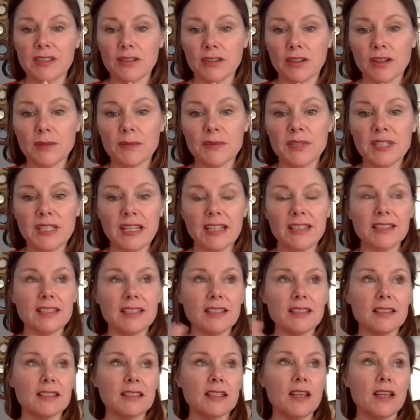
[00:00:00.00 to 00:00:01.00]

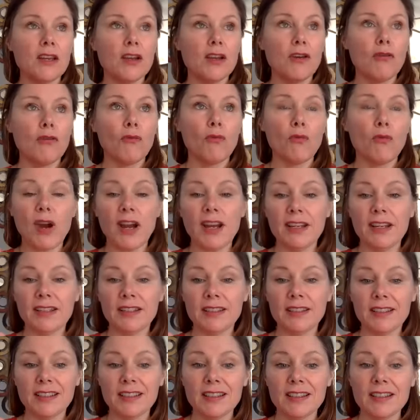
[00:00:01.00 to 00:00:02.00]
circumstances,
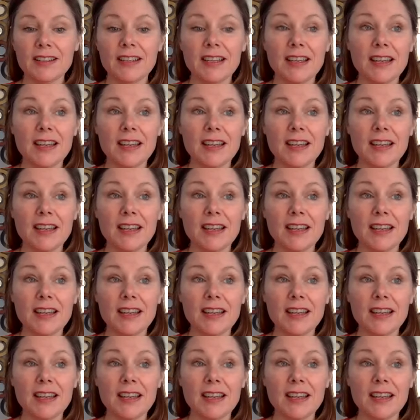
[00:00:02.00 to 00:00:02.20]
one,